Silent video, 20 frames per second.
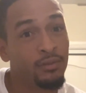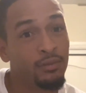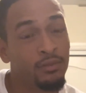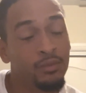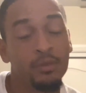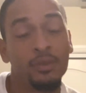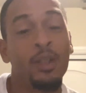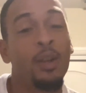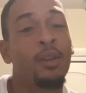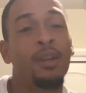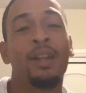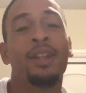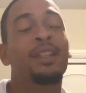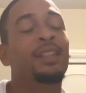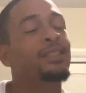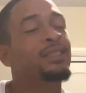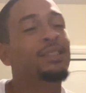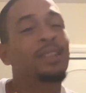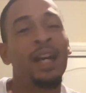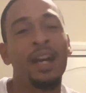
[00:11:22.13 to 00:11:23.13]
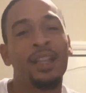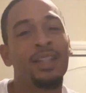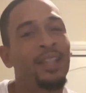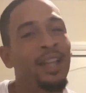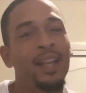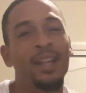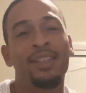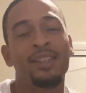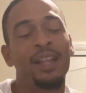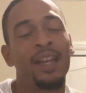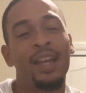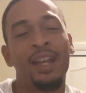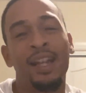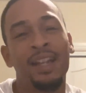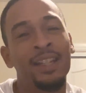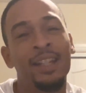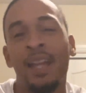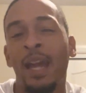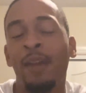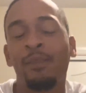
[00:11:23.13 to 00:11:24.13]
You know, and it's not like that. I
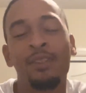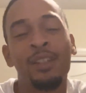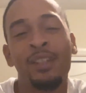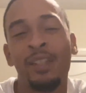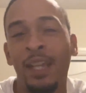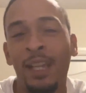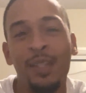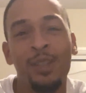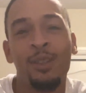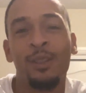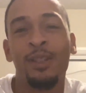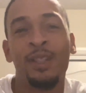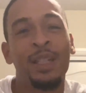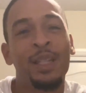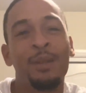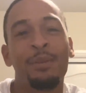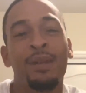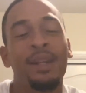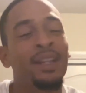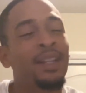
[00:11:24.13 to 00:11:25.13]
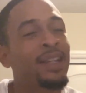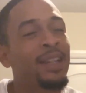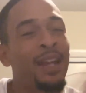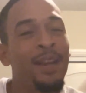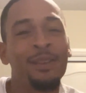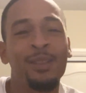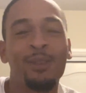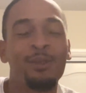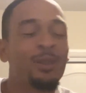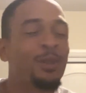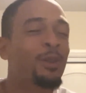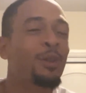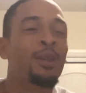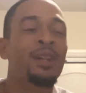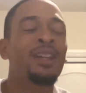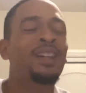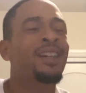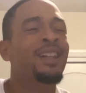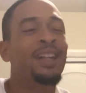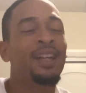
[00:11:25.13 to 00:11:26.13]
didn't have the light on him. I didn't have the record.
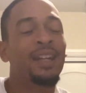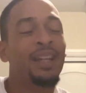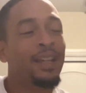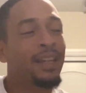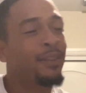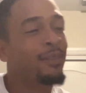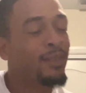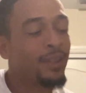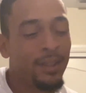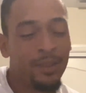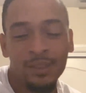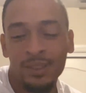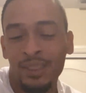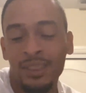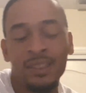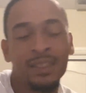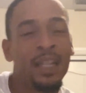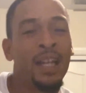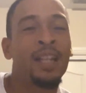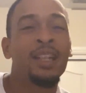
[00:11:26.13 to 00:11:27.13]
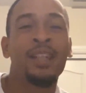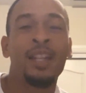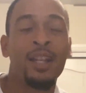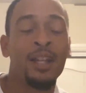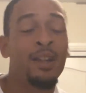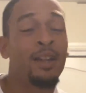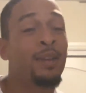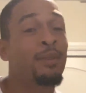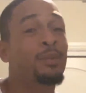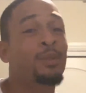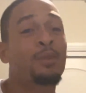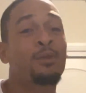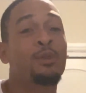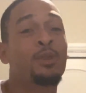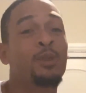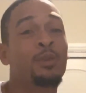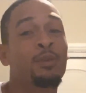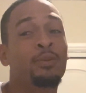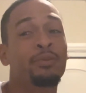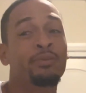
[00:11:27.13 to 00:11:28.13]
It was just kind of like an empty
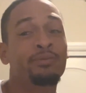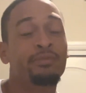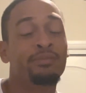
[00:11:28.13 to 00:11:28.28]
room.